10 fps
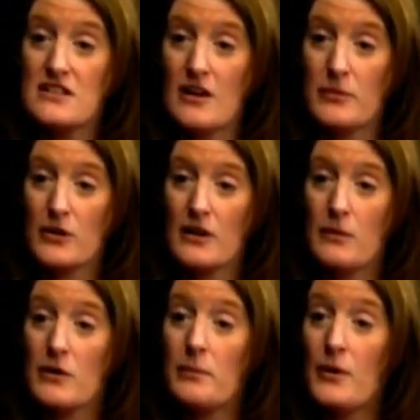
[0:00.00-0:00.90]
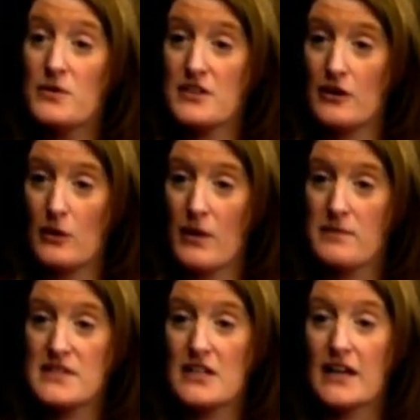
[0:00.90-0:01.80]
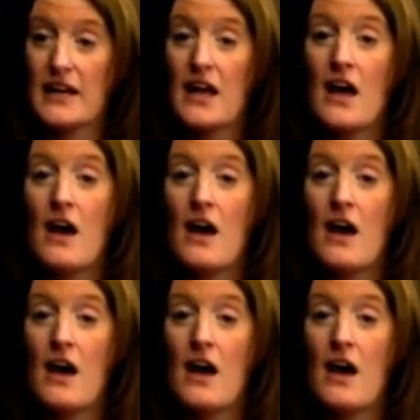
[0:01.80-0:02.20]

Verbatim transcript: summer, and we'll post on our website.